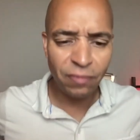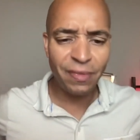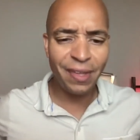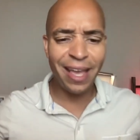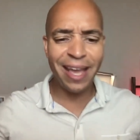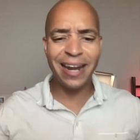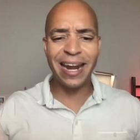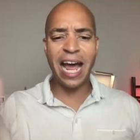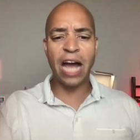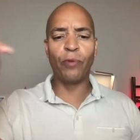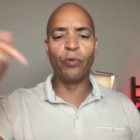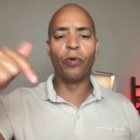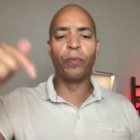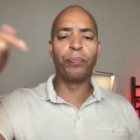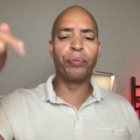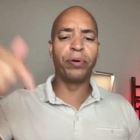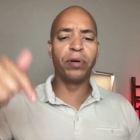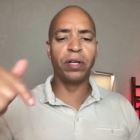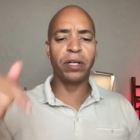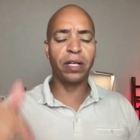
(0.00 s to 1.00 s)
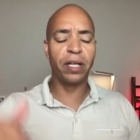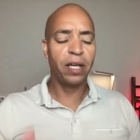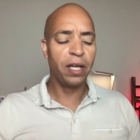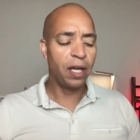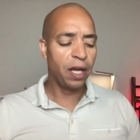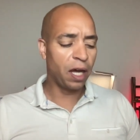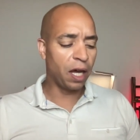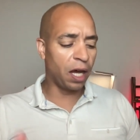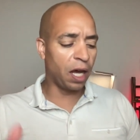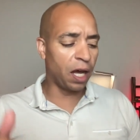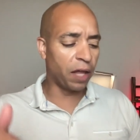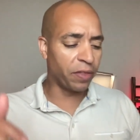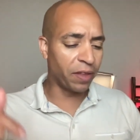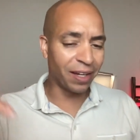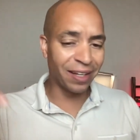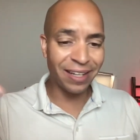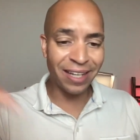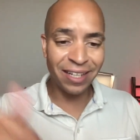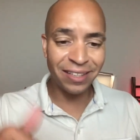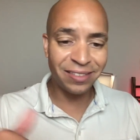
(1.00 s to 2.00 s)
and I will put uh, the
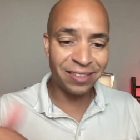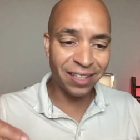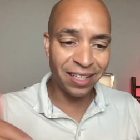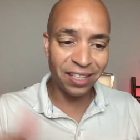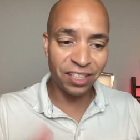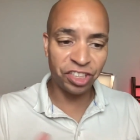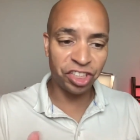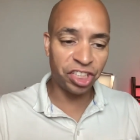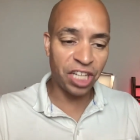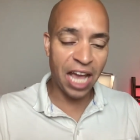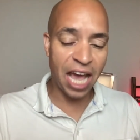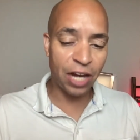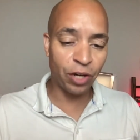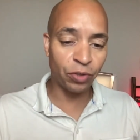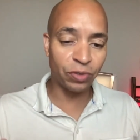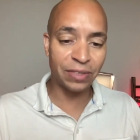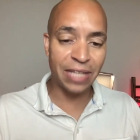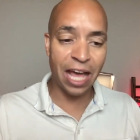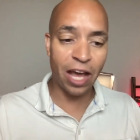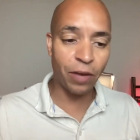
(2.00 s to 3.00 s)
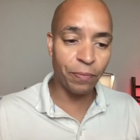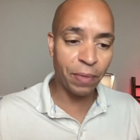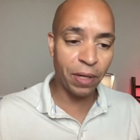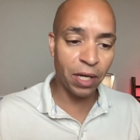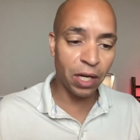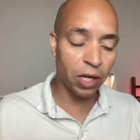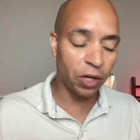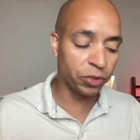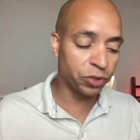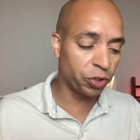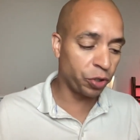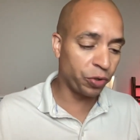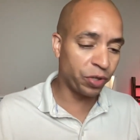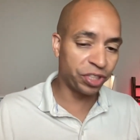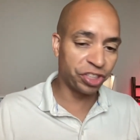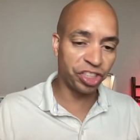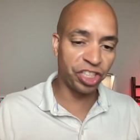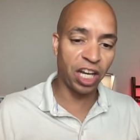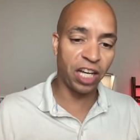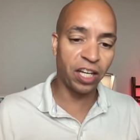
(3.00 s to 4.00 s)
link to his channel down below so you
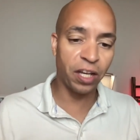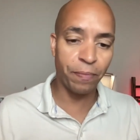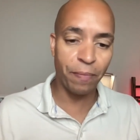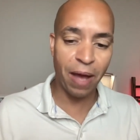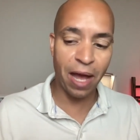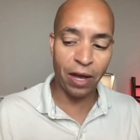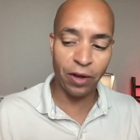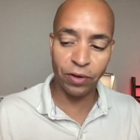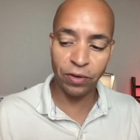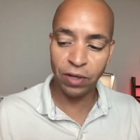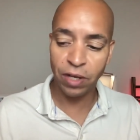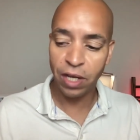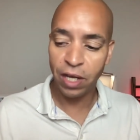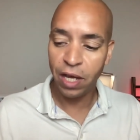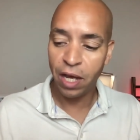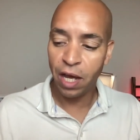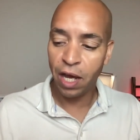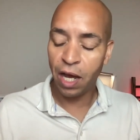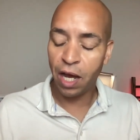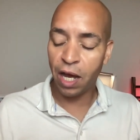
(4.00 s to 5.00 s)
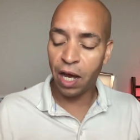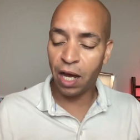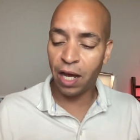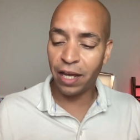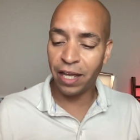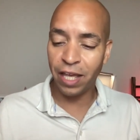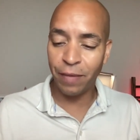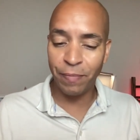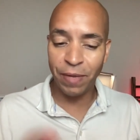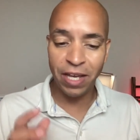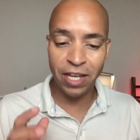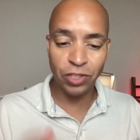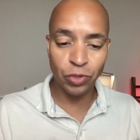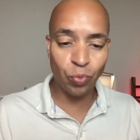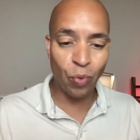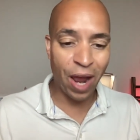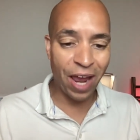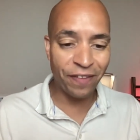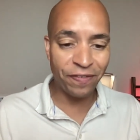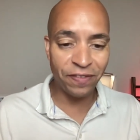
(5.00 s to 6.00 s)
can check him out. Uh, him and his
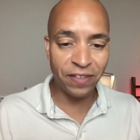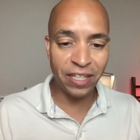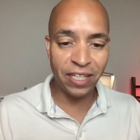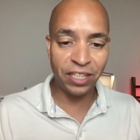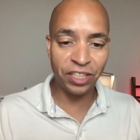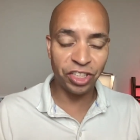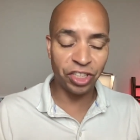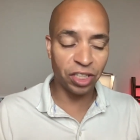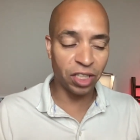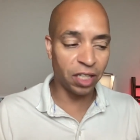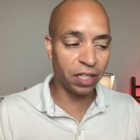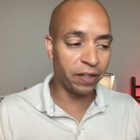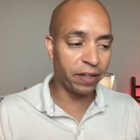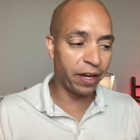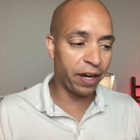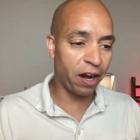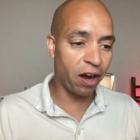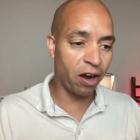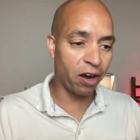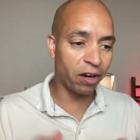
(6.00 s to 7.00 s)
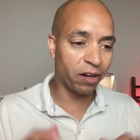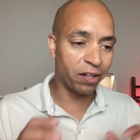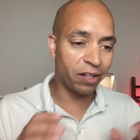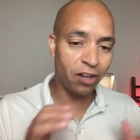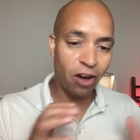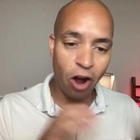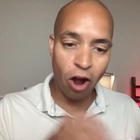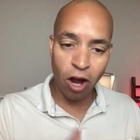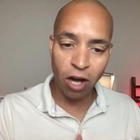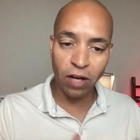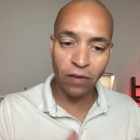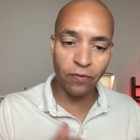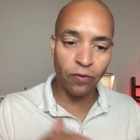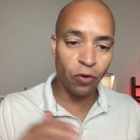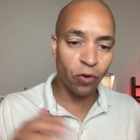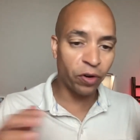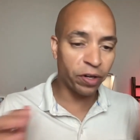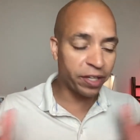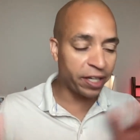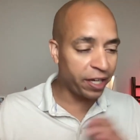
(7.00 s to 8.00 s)
wife Neisha, they are
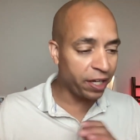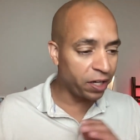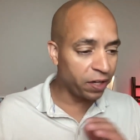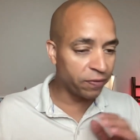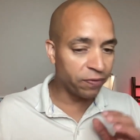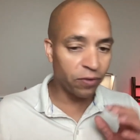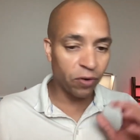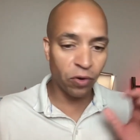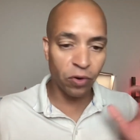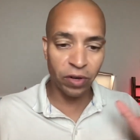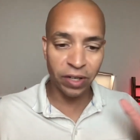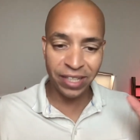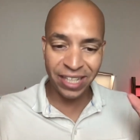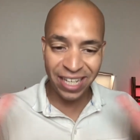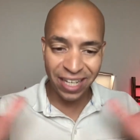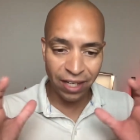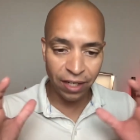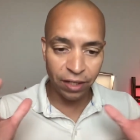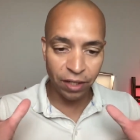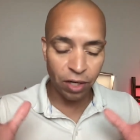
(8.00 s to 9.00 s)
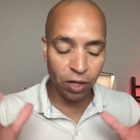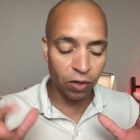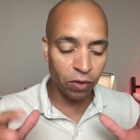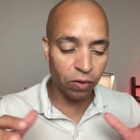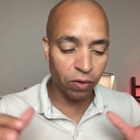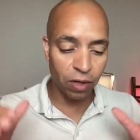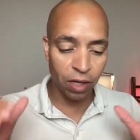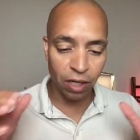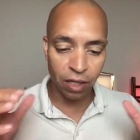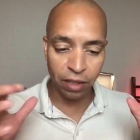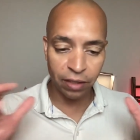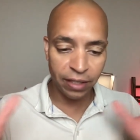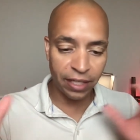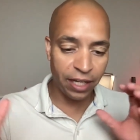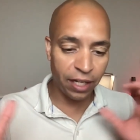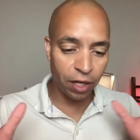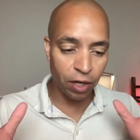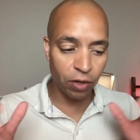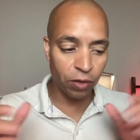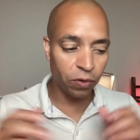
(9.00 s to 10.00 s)
carnivore, ketovore, ke- you know, uh,
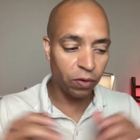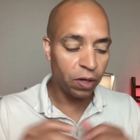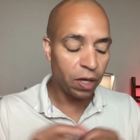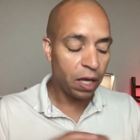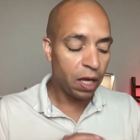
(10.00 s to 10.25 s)
keto.